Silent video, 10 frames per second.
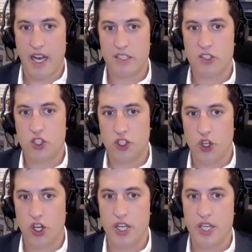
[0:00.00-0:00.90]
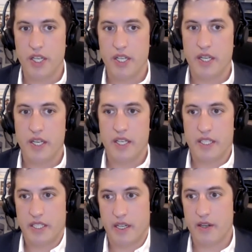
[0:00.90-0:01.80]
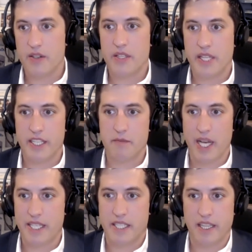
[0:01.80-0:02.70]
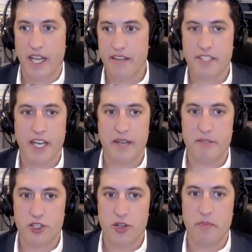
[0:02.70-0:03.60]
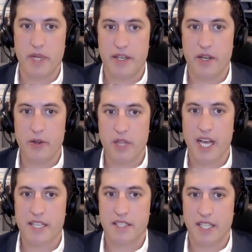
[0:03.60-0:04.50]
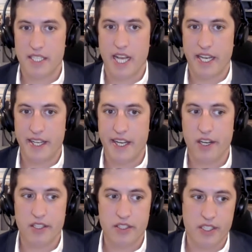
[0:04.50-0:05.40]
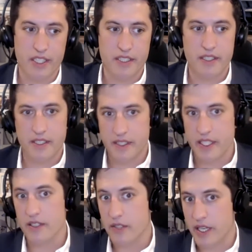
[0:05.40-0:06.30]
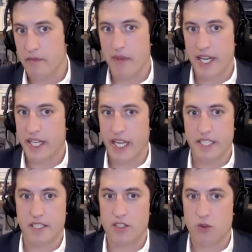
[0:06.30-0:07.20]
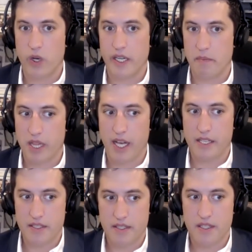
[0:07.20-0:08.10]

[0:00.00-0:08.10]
should, the expected lifetime should be no less than 10 years and, in many cases, 20 plus.